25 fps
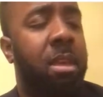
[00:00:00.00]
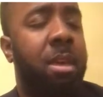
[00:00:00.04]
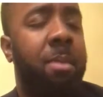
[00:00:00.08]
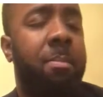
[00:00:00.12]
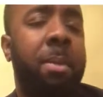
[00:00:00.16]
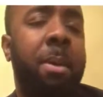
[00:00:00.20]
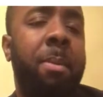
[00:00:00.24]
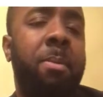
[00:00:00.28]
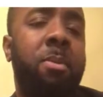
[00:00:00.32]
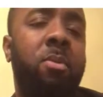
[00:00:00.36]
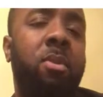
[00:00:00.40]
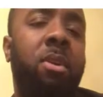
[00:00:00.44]

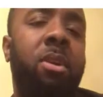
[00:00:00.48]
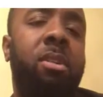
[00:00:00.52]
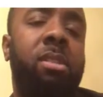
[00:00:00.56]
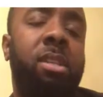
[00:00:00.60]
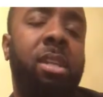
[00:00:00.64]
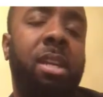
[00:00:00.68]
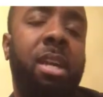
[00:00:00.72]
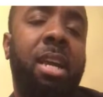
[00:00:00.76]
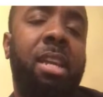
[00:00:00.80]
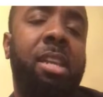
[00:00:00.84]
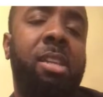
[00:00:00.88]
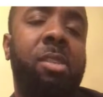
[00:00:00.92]
maybe you all
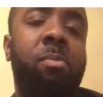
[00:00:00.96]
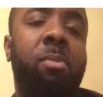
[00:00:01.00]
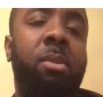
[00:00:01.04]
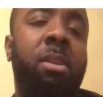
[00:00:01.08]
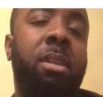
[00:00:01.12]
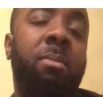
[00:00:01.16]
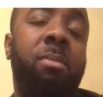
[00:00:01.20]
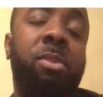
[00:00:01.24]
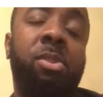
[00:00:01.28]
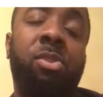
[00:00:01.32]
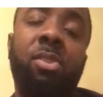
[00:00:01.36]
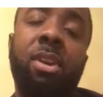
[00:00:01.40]
should kind of split
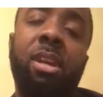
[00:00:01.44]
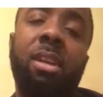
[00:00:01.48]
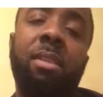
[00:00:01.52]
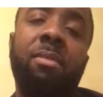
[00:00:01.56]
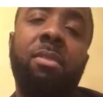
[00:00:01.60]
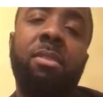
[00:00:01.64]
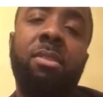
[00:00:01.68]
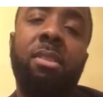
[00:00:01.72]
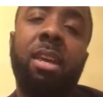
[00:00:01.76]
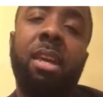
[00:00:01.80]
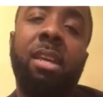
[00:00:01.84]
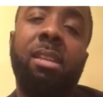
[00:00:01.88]
up and try
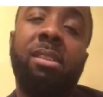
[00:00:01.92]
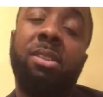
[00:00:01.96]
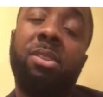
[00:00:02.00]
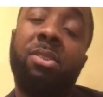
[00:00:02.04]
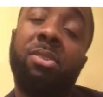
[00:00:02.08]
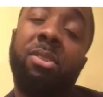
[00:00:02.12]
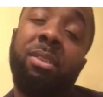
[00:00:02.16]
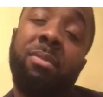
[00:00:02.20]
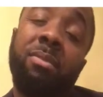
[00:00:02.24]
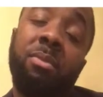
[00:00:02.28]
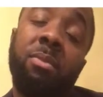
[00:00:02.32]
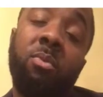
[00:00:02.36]
different things and
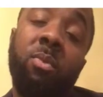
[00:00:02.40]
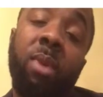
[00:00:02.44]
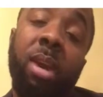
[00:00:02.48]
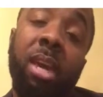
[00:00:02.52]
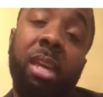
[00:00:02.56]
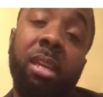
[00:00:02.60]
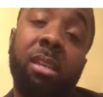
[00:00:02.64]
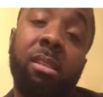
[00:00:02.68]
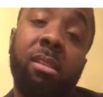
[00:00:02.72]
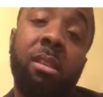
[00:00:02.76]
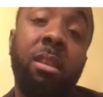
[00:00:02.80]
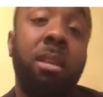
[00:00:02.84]
go different
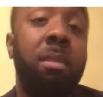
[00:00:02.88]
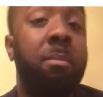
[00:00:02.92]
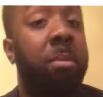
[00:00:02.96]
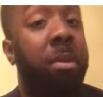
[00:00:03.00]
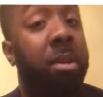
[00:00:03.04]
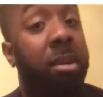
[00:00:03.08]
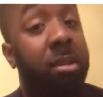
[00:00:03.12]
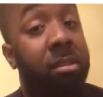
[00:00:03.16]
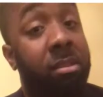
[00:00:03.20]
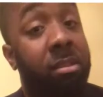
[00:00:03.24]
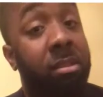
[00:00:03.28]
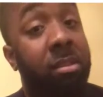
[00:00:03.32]
ways,
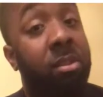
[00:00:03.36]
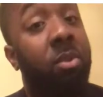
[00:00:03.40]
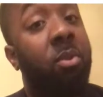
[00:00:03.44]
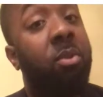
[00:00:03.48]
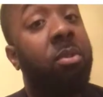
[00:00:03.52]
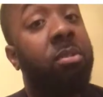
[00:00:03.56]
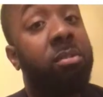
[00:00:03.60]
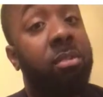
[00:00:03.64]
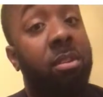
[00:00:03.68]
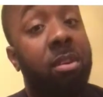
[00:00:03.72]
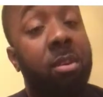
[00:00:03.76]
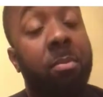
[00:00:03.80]
because the Lord
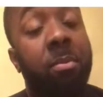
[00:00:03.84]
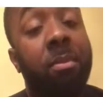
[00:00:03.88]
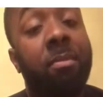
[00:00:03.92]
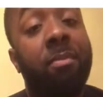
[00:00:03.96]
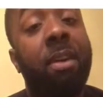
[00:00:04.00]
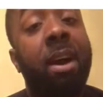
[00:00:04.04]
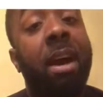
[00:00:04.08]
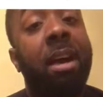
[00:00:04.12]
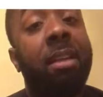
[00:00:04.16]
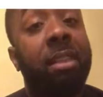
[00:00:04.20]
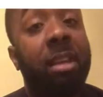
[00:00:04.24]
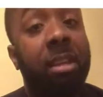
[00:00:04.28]
is going to
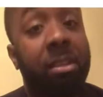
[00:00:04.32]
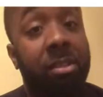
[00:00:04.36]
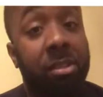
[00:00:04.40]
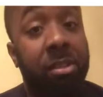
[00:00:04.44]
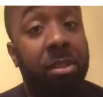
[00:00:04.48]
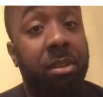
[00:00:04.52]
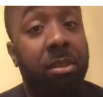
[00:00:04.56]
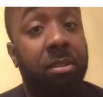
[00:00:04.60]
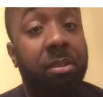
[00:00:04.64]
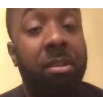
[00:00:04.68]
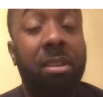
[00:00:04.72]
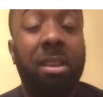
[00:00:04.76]
provide that to
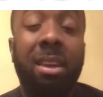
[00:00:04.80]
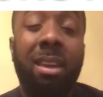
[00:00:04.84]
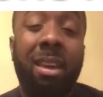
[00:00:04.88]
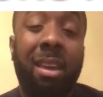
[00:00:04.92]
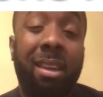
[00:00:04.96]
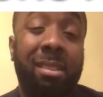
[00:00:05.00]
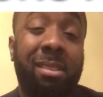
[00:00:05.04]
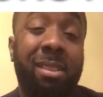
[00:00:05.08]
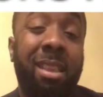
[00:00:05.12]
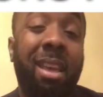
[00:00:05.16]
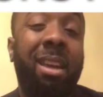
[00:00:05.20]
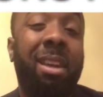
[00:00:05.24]
you.
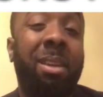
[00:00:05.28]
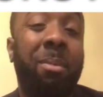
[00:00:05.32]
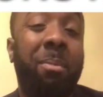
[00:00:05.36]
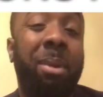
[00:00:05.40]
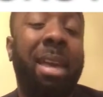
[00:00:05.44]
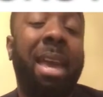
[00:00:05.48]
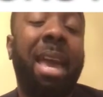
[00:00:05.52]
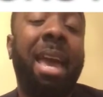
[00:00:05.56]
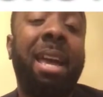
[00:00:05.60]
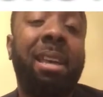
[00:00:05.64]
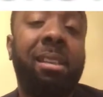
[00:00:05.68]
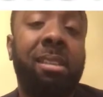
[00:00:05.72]
It's not going to
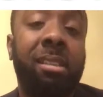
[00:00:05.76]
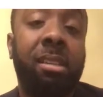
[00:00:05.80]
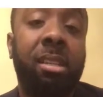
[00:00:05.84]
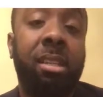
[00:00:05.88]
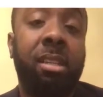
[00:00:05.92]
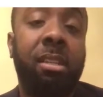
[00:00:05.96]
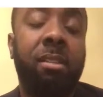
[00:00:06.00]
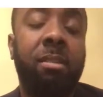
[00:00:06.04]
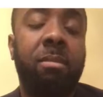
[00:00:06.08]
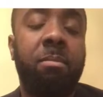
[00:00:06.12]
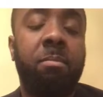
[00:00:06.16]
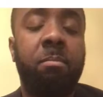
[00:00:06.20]
be as
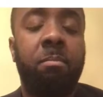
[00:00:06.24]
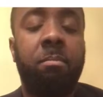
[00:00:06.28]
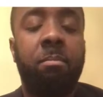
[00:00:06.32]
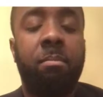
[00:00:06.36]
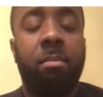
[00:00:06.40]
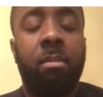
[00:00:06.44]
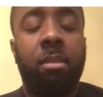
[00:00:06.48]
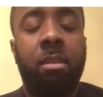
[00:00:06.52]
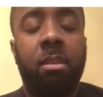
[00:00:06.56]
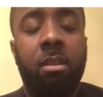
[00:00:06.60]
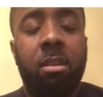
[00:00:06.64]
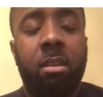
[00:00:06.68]
clear.
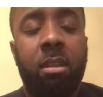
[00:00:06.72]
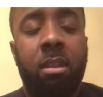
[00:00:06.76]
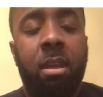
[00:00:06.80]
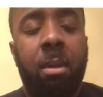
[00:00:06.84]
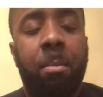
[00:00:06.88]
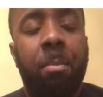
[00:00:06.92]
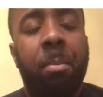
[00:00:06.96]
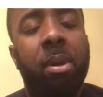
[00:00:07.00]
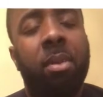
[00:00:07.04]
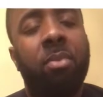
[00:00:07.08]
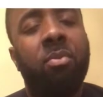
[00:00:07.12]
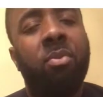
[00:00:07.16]

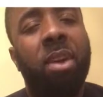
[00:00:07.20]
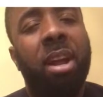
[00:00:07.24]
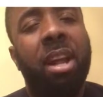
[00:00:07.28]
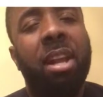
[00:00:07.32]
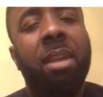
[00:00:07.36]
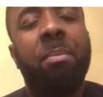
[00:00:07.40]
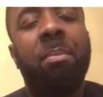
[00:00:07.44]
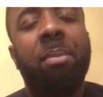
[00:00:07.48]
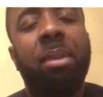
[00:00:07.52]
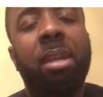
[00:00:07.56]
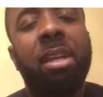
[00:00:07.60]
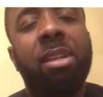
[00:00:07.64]
But if we're at
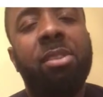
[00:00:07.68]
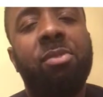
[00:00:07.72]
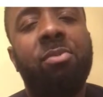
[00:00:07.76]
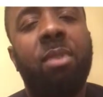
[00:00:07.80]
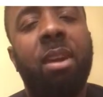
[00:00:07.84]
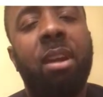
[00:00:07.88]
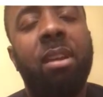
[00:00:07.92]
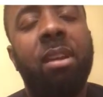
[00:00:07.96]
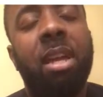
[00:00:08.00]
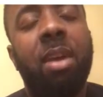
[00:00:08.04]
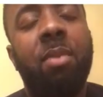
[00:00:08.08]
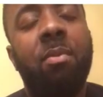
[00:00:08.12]
a place
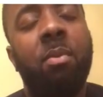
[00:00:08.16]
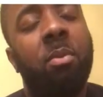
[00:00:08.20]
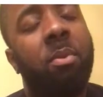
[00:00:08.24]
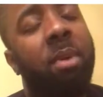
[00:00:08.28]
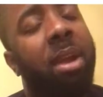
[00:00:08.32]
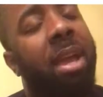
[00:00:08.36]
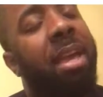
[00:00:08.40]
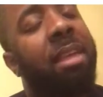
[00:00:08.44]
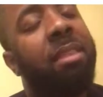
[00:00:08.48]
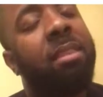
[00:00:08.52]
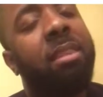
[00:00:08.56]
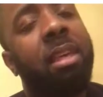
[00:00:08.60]
right now where
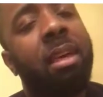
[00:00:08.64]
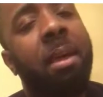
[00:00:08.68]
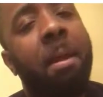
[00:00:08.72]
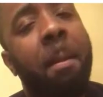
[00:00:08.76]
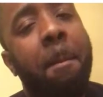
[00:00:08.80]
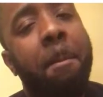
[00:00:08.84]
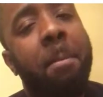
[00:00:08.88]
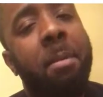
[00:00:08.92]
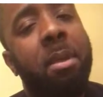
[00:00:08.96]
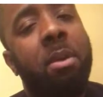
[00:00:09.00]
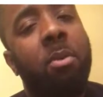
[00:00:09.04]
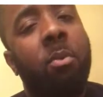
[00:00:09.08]
we're at
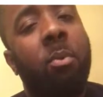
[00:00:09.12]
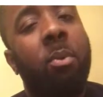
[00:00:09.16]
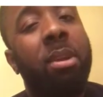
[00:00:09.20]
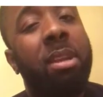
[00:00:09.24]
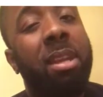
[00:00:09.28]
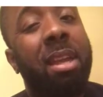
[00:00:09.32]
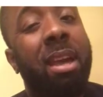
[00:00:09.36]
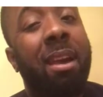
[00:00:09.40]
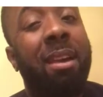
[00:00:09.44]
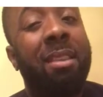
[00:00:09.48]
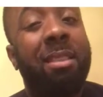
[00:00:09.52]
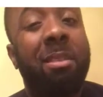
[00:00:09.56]
that, we
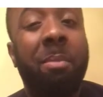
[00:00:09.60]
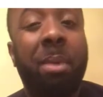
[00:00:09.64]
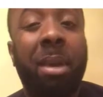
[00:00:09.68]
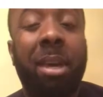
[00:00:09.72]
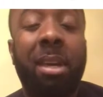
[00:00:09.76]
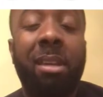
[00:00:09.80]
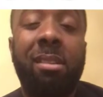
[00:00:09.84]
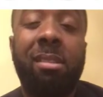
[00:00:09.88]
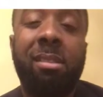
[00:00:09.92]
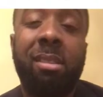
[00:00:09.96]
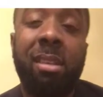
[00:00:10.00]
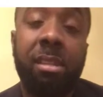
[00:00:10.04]
now have to make
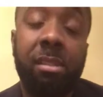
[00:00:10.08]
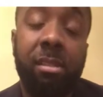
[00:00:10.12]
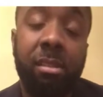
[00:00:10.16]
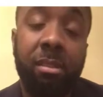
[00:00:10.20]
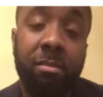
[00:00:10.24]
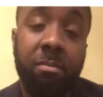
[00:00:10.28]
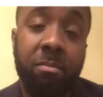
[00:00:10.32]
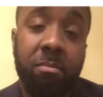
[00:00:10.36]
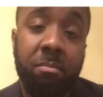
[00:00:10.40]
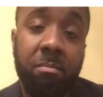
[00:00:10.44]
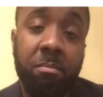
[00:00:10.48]
a decision.